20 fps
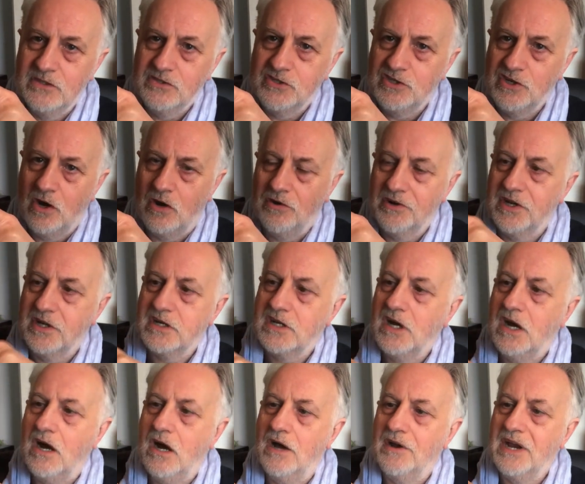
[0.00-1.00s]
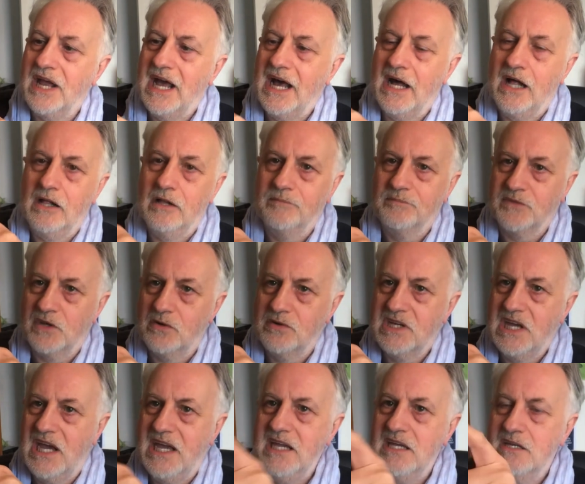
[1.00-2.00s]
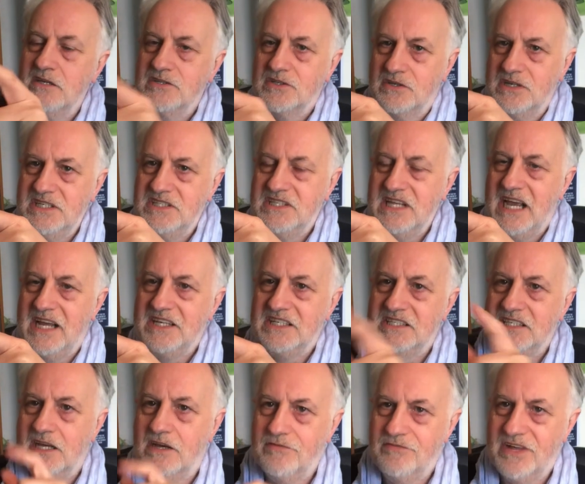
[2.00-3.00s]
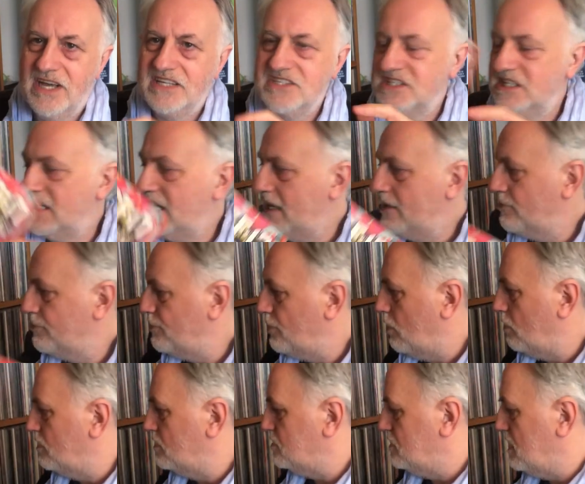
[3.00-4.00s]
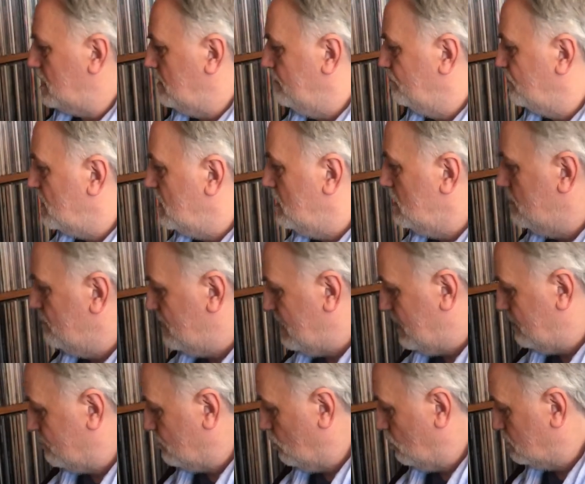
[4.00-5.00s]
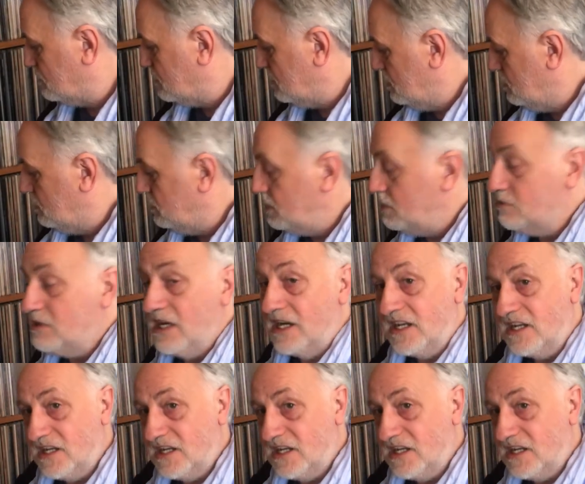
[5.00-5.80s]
John Carnell. Okay, so he's the editor, that's an anthology. Then, of course, you get a